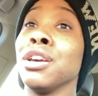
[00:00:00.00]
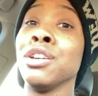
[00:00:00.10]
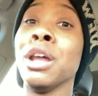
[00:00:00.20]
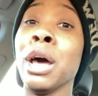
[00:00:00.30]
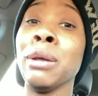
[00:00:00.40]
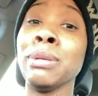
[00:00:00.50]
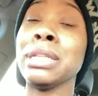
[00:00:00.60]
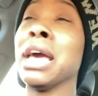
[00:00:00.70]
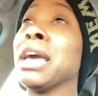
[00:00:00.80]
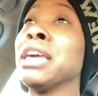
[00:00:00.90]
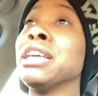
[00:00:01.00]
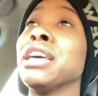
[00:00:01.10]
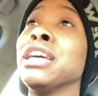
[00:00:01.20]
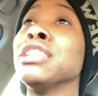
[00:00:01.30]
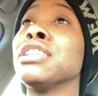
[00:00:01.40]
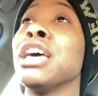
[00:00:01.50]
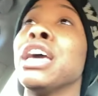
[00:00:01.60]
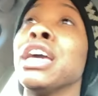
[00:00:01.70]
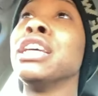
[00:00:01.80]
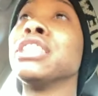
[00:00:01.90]
You know what I'm saying?
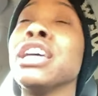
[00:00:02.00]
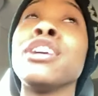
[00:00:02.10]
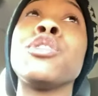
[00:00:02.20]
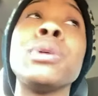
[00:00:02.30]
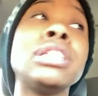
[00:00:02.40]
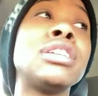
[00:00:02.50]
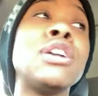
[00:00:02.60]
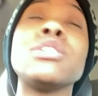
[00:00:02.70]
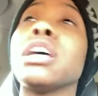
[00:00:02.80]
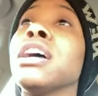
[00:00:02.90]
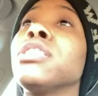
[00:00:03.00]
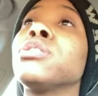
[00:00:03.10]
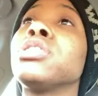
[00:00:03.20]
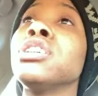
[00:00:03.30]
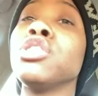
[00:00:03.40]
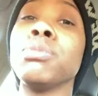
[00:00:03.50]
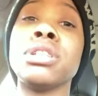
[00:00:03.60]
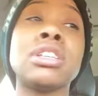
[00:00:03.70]
He's increasing those other sensory